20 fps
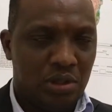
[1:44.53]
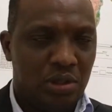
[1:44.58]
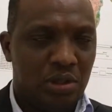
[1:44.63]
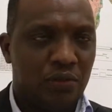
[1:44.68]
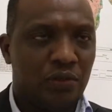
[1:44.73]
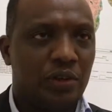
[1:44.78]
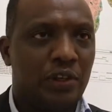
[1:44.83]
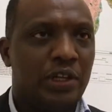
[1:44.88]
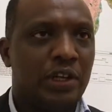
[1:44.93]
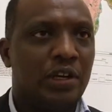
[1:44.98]

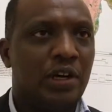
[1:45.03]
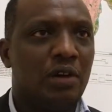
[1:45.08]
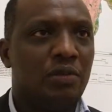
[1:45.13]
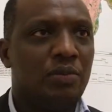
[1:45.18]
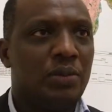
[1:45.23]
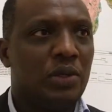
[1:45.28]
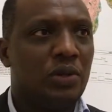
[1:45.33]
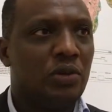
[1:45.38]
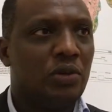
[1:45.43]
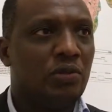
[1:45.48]
for the
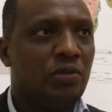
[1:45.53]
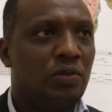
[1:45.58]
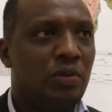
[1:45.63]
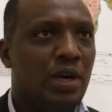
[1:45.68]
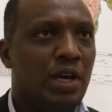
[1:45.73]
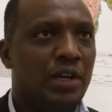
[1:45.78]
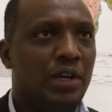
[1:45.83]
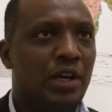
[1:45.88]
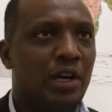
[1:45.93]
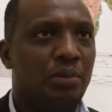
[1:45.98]
government of
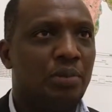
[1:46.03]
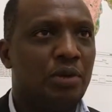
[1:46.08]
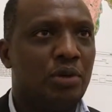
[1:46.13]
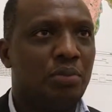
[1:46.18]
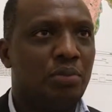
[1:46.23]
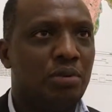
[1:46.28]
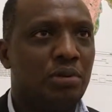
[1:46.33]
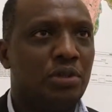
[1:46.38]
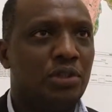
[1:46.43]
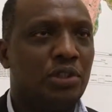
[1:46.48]
Rwanda,
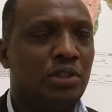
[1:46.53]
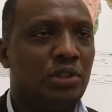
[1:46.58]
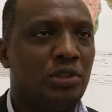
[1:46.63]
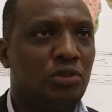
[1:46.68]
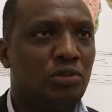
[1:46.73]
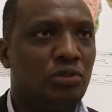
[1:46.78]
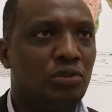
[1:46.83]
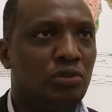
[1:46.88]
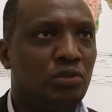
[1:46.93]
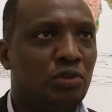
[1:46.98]
proposed
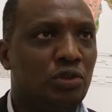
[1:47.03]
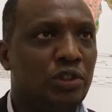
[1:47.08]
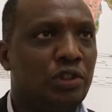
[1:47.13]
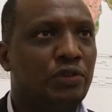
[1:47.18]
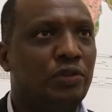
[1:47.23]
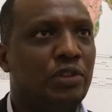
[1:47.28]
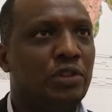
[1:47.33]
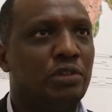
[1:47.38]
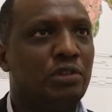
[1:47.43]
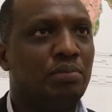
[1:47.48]
to
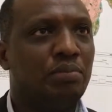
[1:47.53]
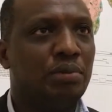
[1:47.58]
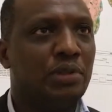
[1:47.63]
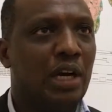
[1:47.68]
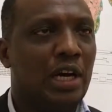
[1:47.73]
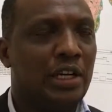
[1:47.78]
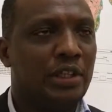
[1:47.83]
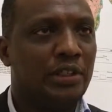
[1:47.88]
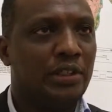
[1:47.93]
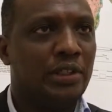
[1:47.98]
develop
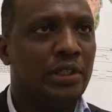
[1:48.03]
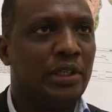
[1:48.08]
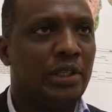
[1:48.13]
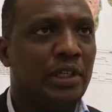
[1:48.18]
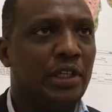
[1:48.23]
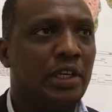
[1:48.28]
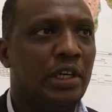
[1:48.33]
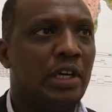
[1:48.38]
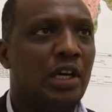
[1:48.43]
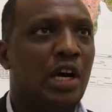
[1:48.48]

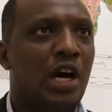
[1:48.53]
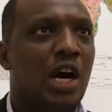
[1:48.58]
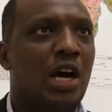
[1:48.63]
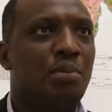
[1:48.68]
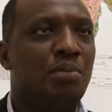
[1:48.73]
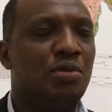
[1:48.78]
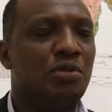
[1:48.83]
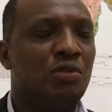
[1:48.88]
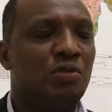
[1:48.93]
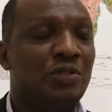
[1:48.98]
and
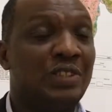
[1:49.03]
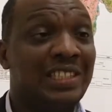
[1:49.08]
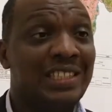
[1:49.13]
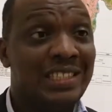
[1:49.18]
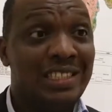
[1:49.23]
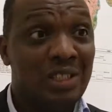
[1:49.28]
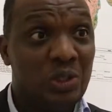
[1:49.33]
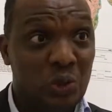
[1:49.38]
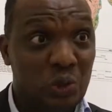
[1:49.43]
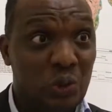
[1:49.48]
approve
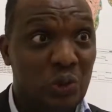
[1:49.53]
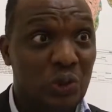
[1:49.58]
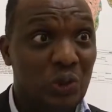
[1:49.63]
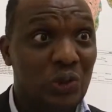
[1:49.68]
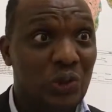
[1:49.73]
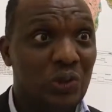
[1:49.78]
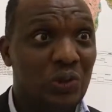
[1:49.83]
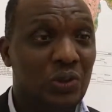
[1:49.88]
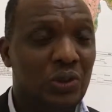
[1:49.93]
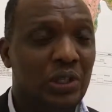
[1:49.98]
this tool